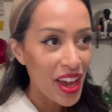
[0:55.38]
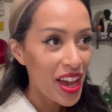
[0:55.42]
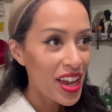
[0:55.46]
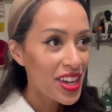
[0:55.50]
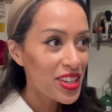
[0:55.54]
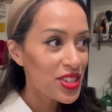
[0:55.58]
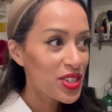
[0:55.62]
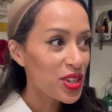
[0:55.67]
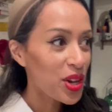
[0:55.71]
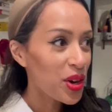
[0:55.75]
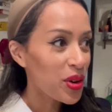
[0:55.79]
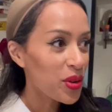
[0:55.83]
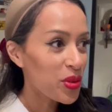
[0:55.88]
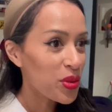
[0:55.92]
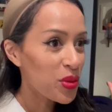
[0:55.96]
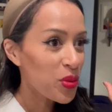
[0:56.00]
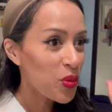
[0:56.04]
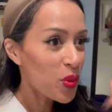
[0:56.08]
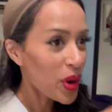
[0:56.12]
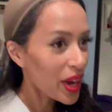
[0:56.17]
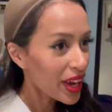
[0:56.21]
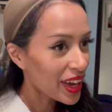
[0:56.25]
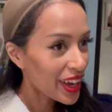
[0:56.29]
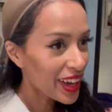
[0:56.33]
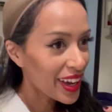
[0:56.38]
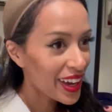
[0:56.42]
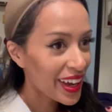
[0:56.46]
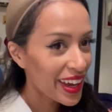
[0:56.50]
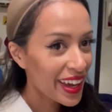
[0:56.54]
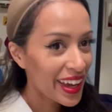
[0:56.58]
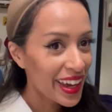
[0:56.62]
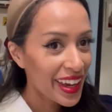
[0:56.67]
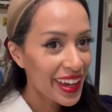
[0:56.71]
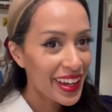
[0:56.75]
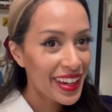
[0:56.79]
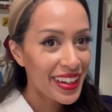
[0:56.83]
So the
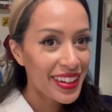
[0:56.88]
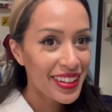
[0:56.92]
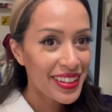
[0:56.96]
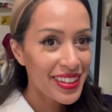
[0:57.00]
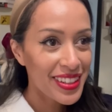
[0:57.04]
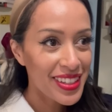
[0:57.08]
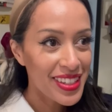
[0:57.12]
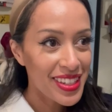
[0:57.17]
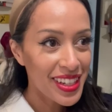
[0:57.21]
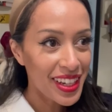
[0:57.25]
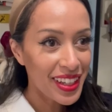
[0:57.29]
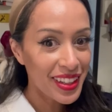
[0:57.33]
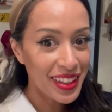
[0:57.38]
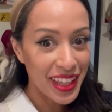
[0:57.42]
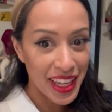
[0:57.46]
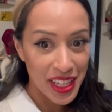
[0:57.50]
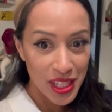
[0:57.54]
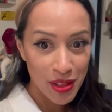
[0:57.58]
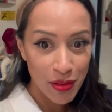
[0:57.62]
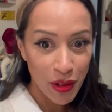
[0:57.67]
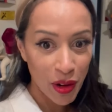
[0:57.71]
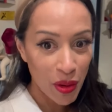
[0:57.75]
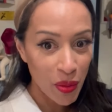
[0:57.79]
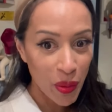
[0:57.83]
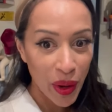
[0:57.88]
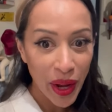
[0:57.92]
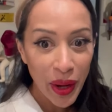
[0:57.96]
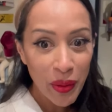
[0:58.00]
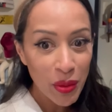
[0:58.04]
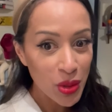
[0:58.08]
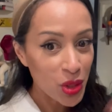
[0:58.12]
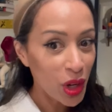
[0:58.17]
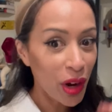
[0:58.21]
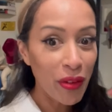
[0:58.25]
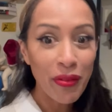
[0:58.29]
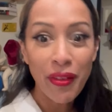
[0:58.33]
wig is a lace front wig,
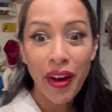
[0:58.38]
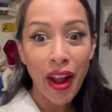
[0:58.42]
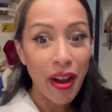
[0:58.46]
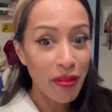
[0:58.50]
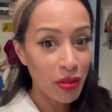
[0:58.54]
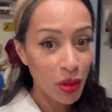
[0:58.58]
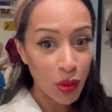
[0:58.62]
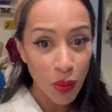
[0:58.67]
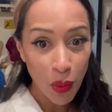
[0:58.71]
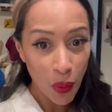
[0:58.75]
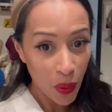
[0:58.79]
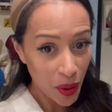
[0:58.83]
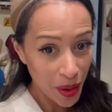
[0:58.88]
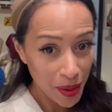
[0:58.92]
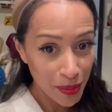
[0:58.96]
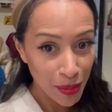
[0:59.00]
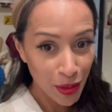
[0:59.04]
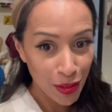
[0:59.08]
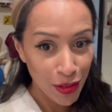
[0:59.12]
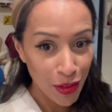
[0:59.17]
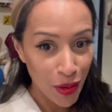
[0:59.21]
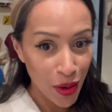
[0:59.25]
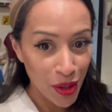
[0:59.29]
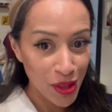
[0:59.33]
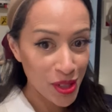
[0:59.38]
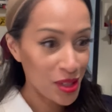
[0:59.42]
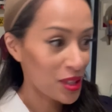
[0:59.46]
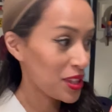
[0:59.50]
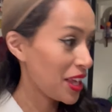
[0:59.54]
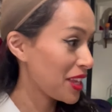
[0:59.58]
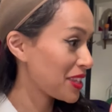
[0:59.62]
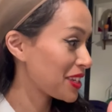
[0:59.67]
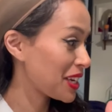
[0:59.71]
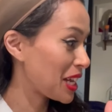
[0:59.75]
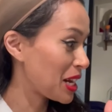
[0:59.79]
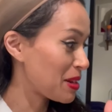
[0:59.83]
which I've never worn before. So
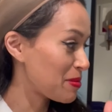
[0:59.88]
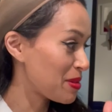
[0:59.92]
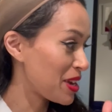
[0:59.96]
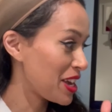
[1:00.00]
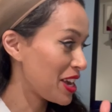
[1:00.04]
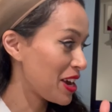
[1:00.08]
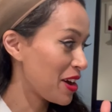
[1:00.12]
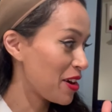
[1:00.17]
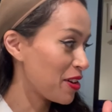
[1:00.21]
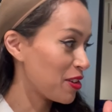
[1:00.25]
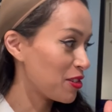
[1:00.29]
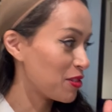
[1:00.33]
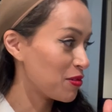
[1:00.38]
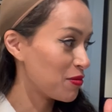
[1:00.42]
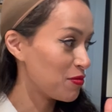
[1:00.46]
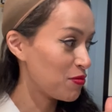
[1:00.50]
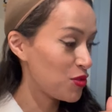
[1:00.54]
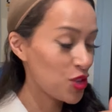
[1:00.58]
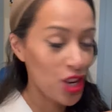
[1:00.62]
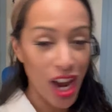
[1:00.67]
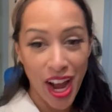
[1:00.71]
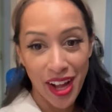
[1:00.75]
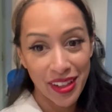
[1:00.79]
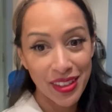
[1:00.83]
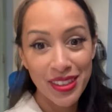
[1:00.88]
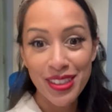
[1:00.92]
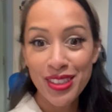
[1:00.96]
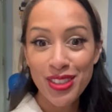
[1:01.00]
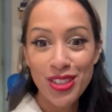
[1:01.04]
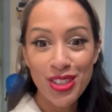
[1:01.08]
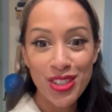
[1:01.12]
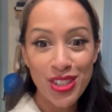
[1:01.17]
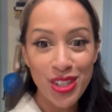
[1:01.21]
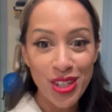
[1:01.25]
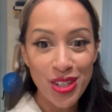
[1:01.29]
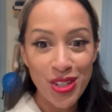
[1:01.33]
that's going to be a
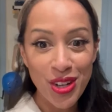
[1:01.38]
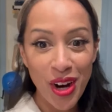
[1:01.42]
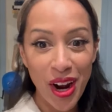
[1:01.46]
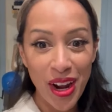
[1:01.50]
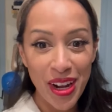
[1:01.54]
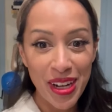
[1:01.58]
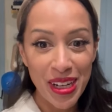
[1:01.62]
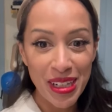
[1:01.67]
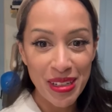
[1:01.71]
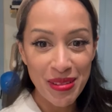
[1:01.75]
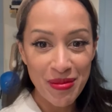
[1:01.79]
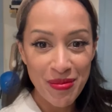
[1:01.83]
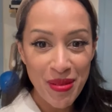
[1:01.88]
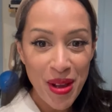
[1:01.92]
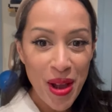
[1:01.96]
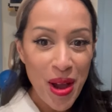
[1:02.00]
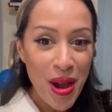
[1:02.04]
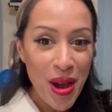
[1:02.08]
challenge to try and